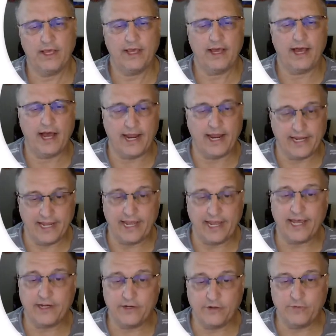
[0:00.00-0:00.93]
I
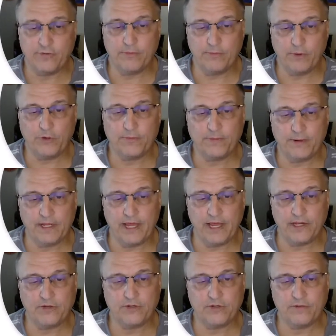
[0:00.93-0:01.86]
can do the
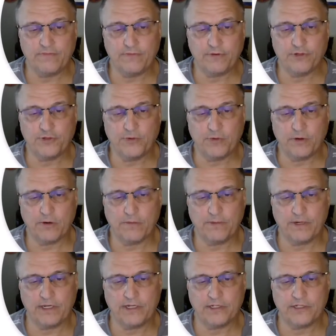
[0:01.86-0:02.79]
multiplication for sure
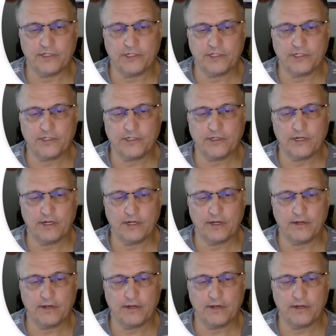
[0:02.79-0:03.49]
because it's